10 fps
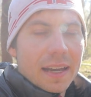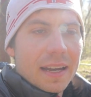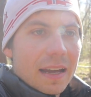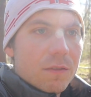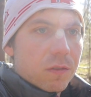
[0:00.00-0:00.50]

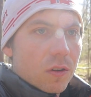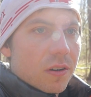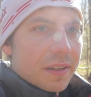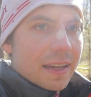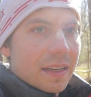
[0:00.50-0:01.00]
And I've
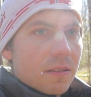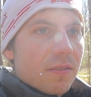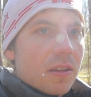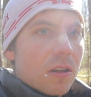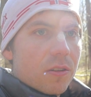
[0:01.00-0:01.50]
learned that
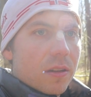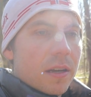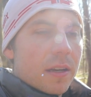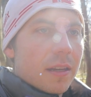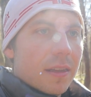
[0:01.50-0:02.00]
even though
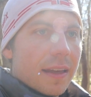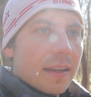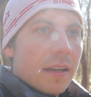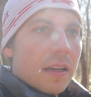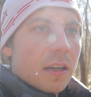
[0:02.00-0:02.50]
they